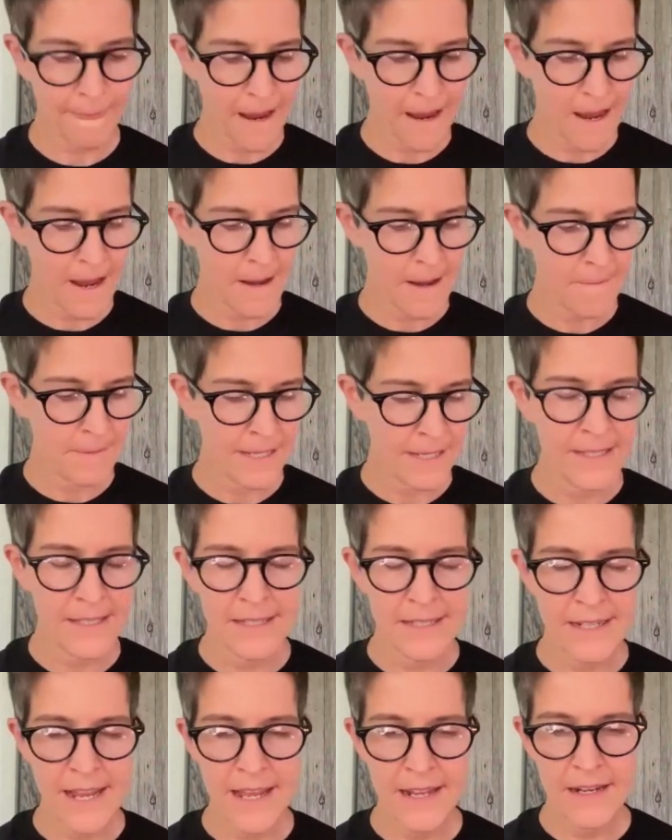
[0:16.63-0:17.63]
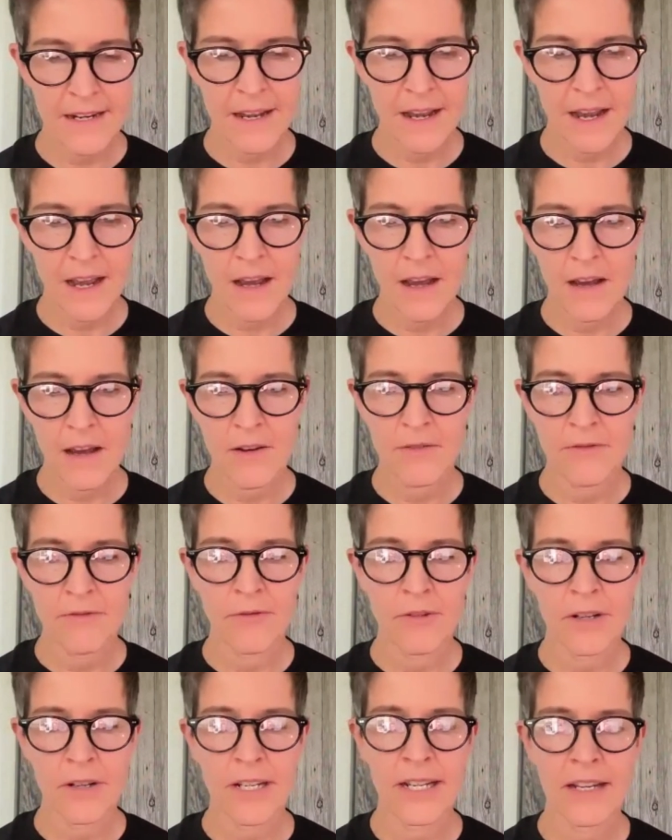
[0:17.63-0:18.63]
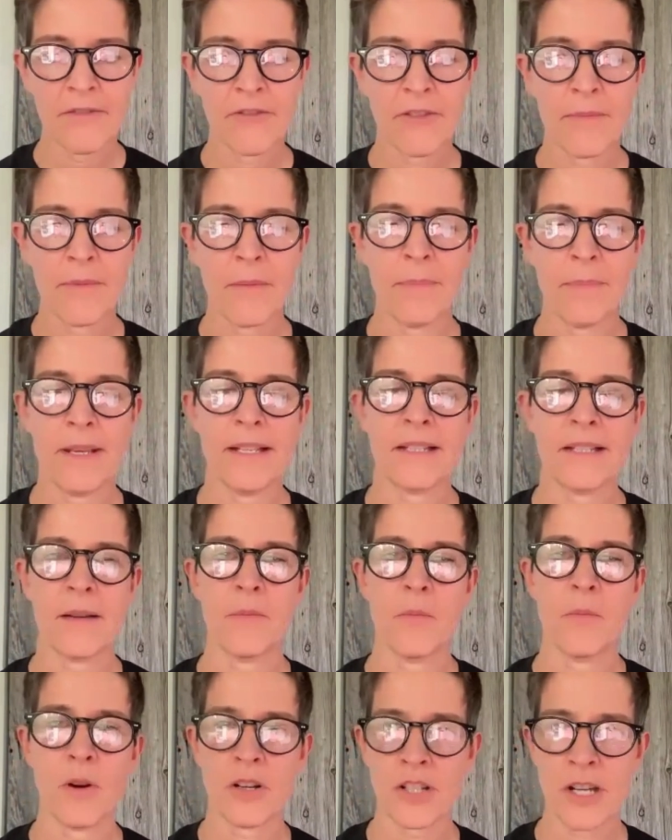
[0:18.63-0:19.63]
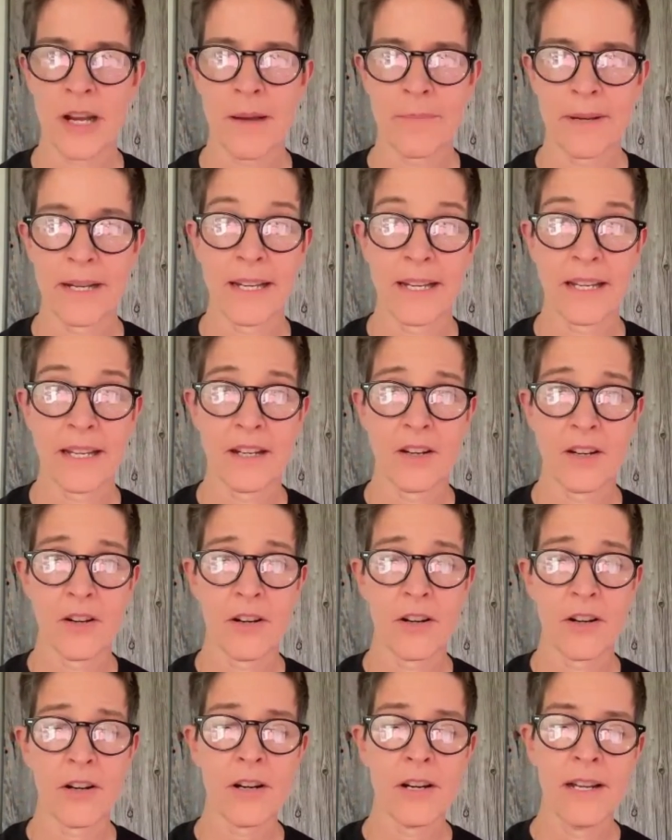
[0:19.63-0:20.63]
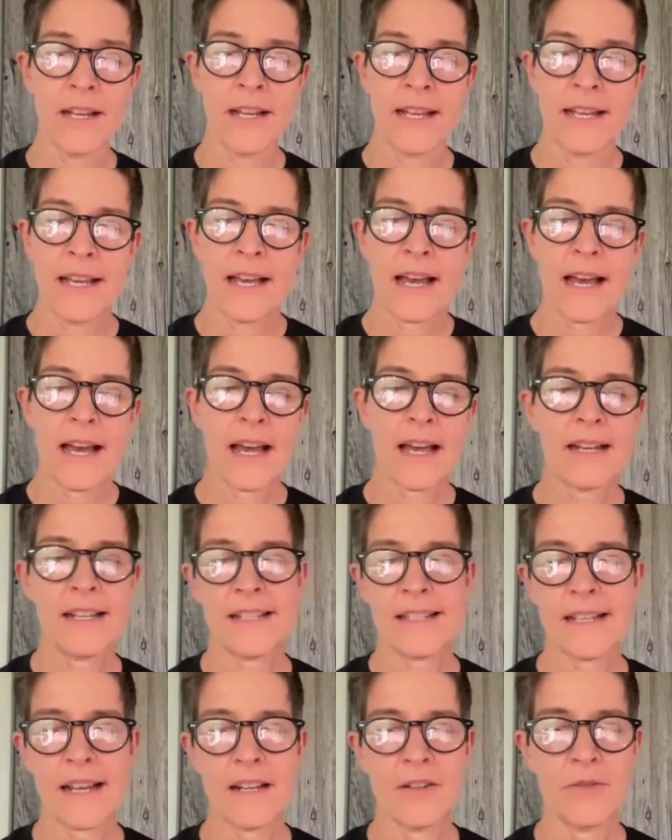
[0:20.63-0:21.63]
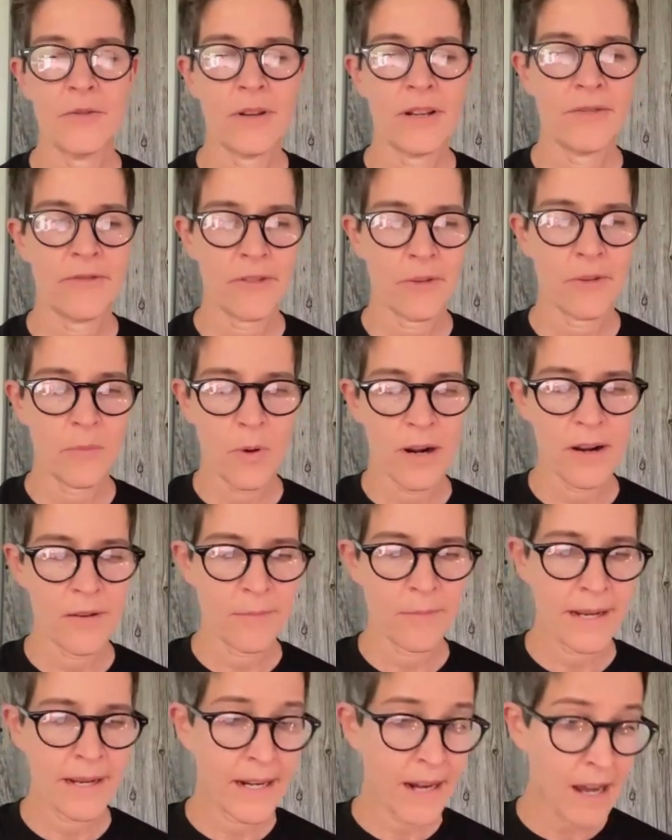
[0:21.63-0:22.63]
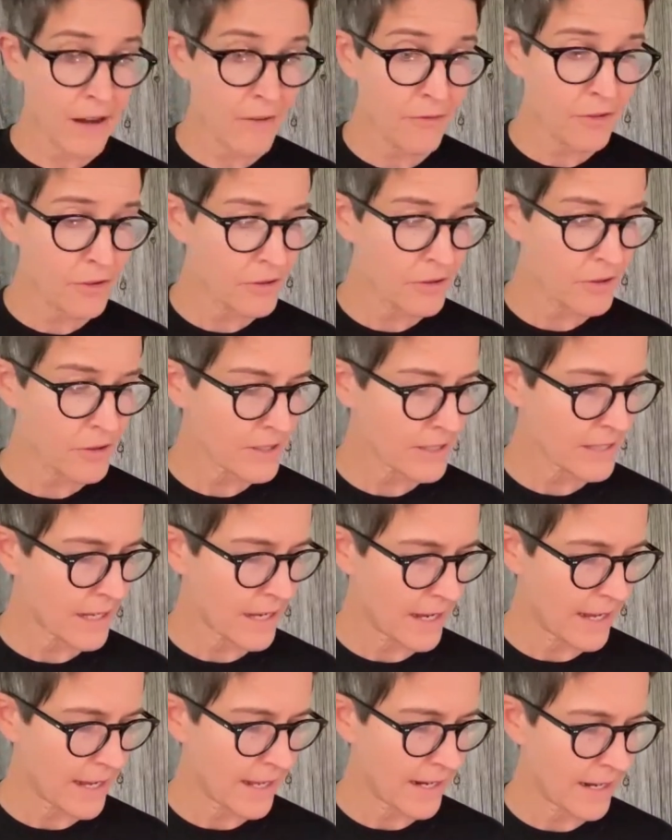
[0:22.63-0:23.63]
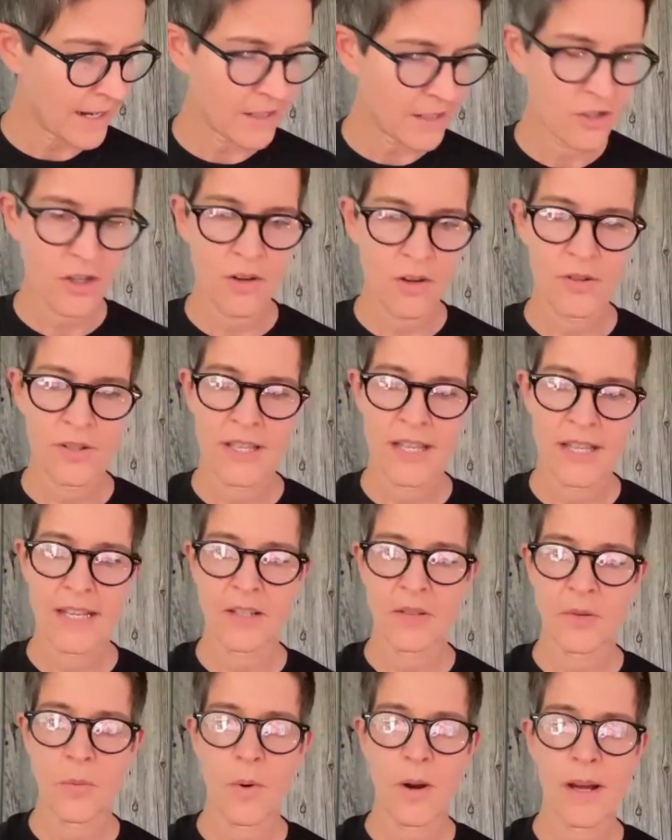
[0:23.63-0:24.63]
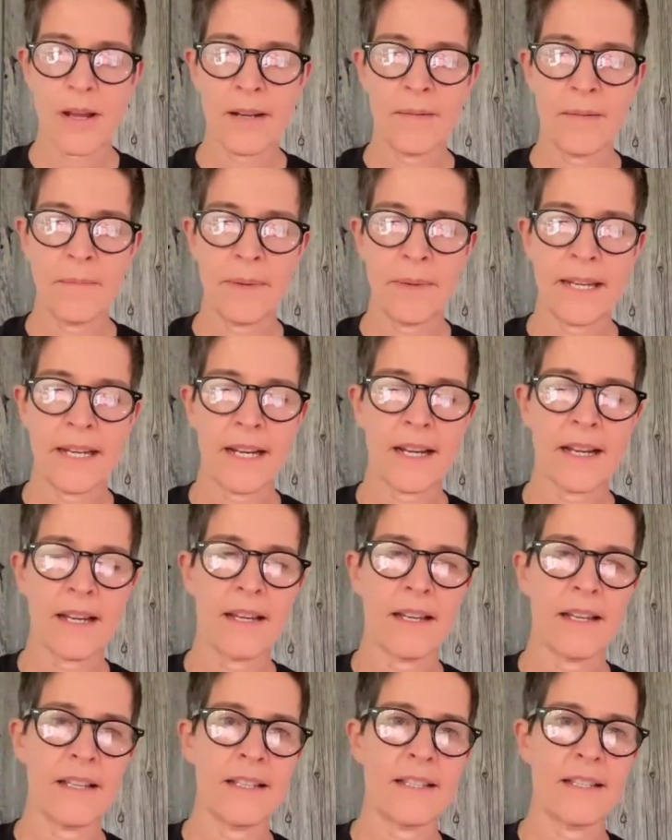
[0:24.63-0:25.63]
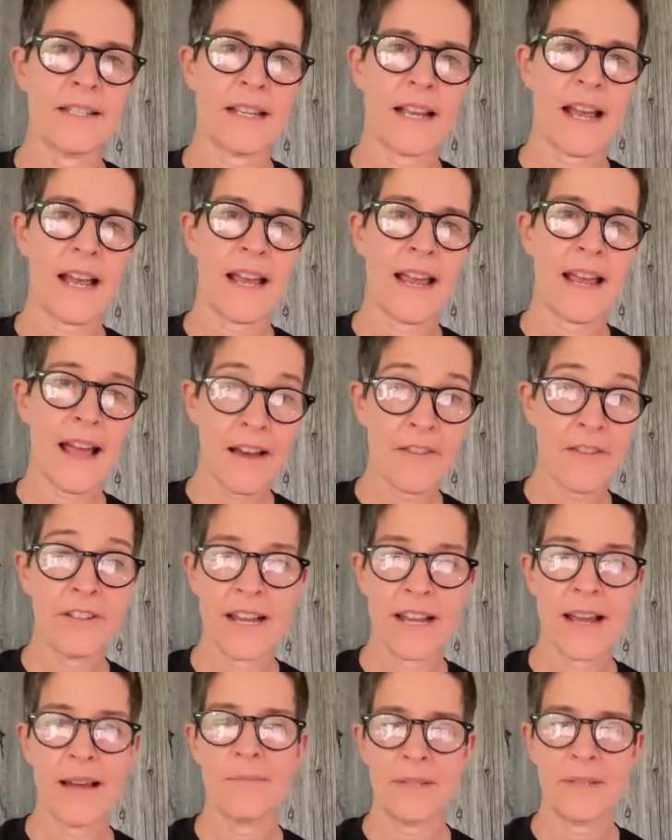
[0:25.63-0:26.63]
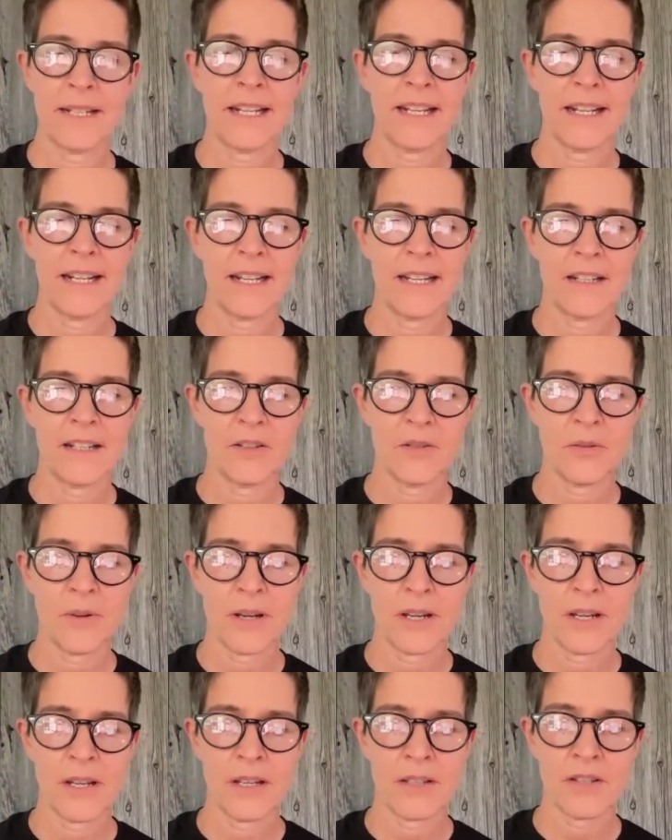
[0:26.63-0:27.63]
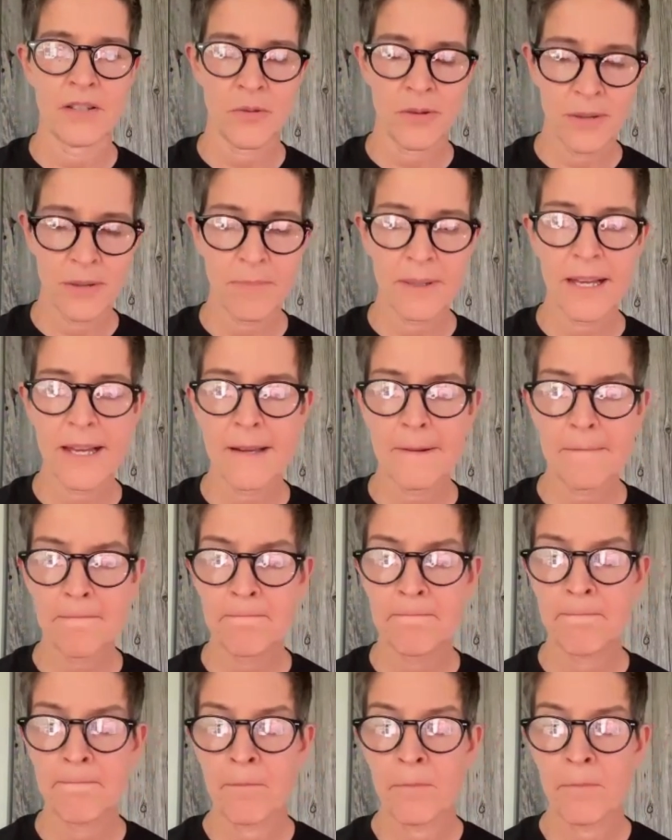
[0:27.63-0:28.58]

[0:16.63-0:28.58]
Instead of reading from the piece I'm workshopping here, I decided to read from one of my novels, and I chose this one because I have adapted it into a screenplay